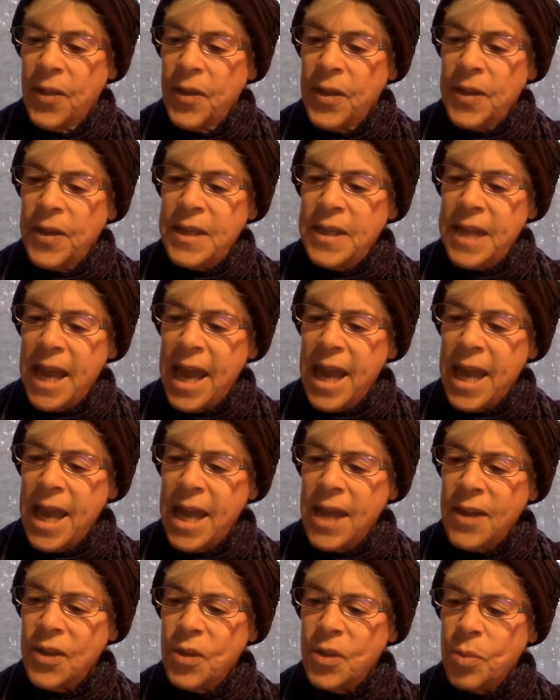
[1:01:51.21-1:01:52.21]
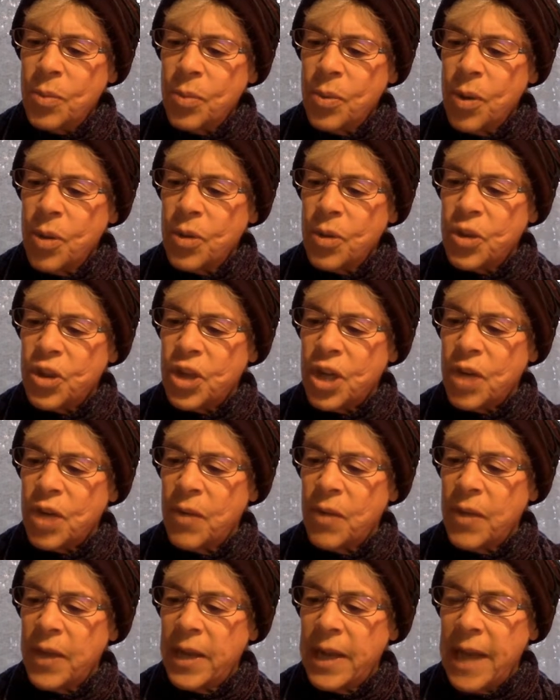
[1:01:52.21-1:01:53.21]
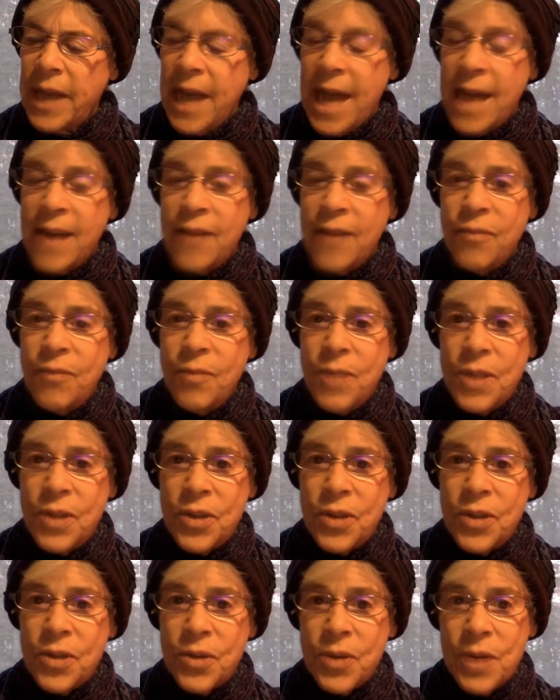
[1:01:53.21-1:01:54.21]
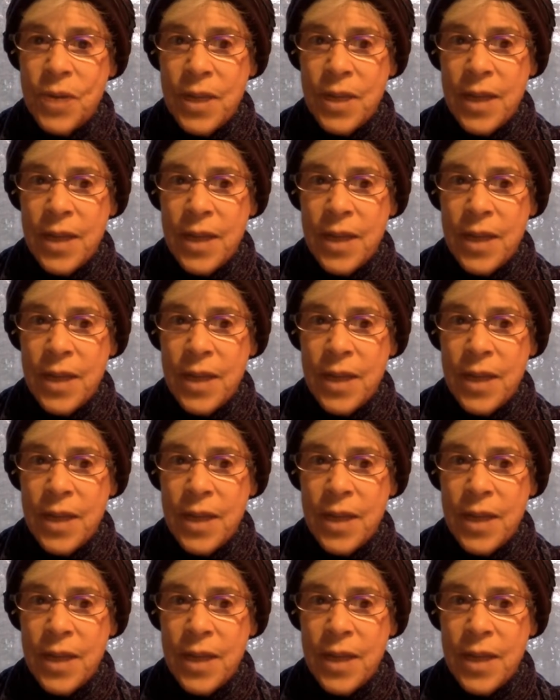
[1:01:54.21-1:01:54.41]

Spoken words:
The day is approaching when the land of mystery,